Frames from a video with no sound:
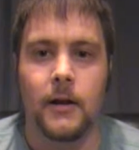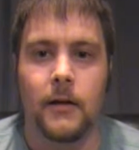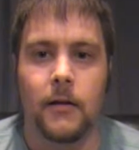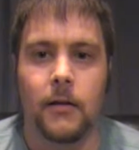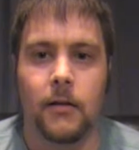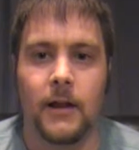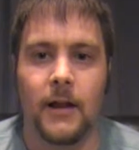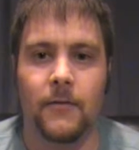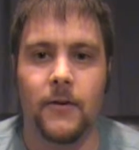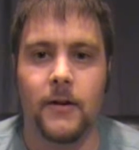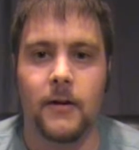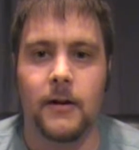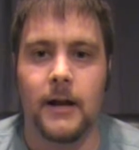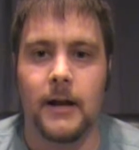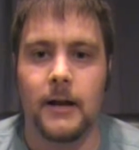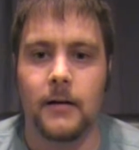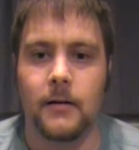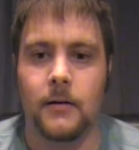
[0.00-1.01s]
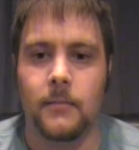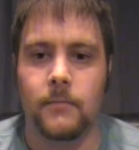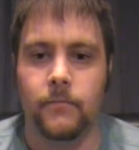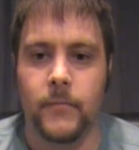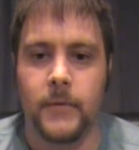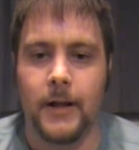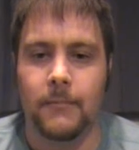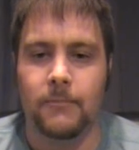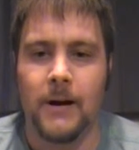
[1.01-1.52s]
7, and
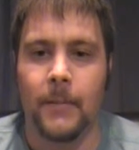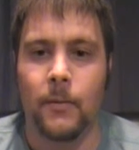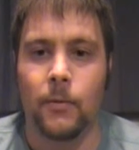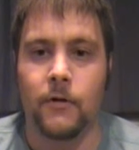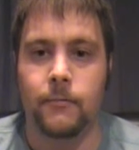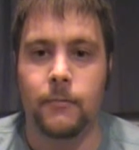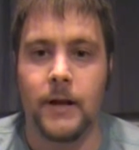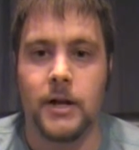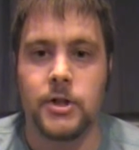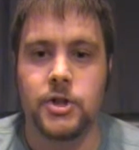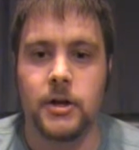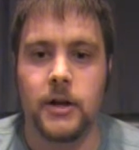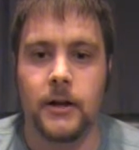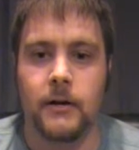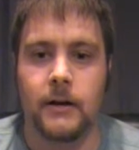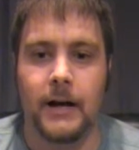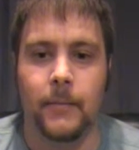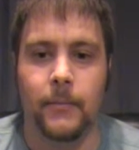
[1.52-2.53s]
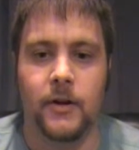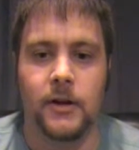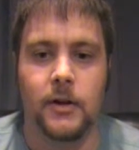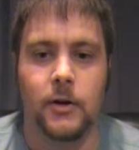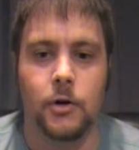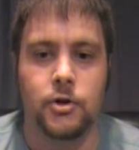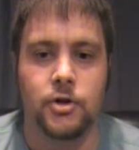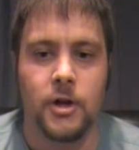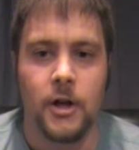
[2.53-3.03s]
that's probably worth mentioning. I'm a
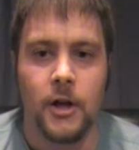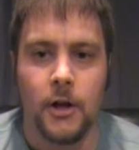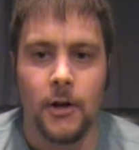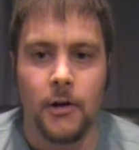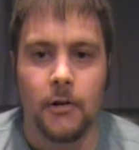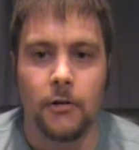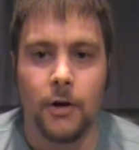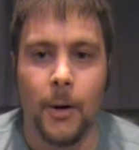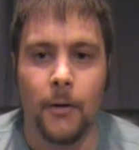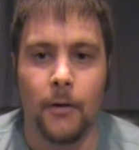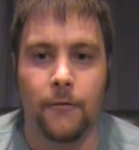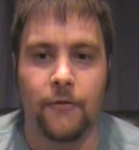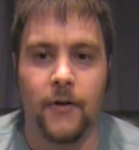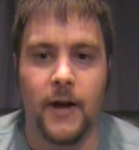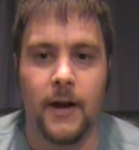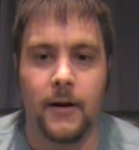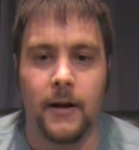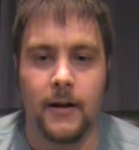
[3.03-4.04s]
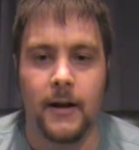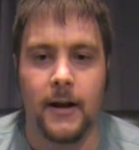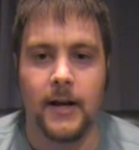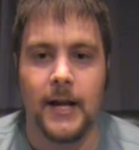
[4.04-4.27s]
huge Star Wars fan and a